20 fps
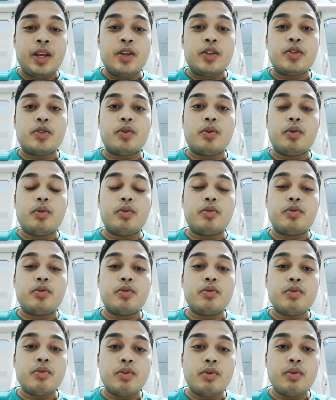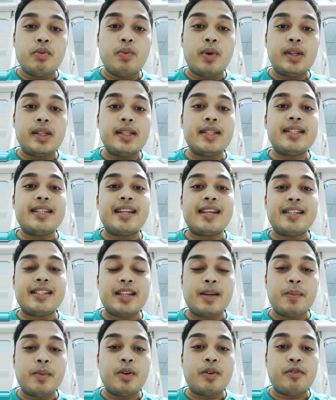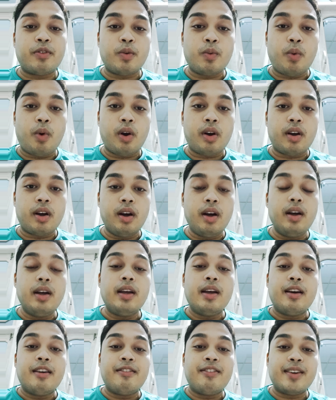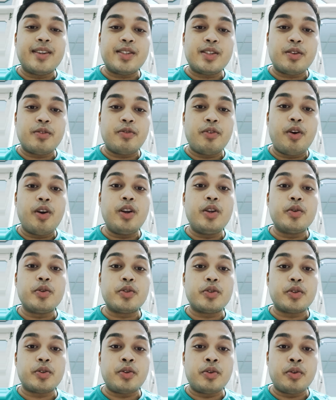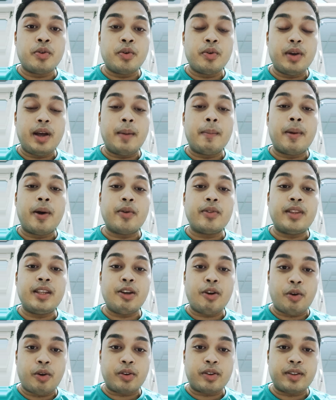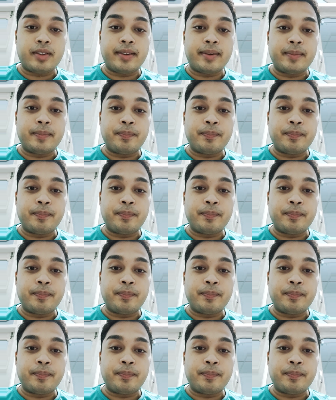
So to know what is Testament of a Walker, first of all you should know about the author.